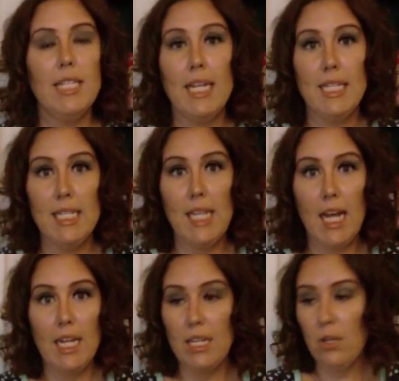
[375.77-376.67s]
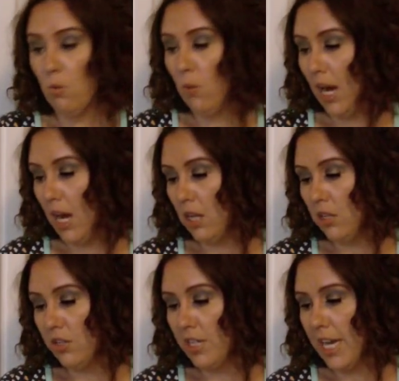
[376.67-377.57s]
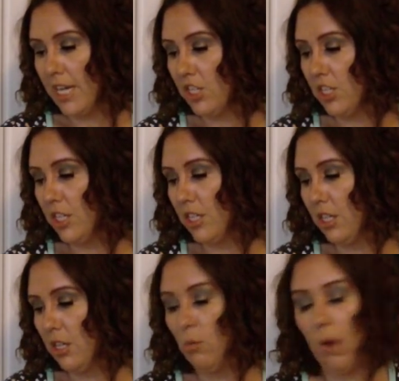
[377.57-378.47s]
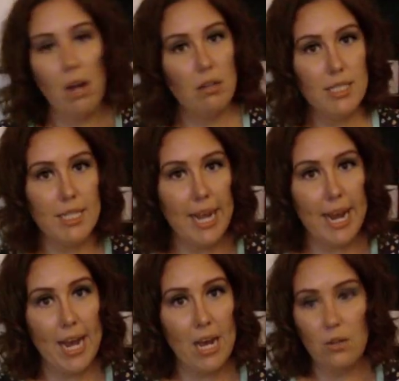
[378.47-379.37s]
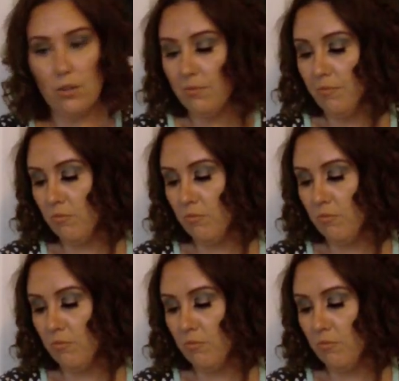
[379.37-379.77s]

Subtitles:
dandelion wall decal,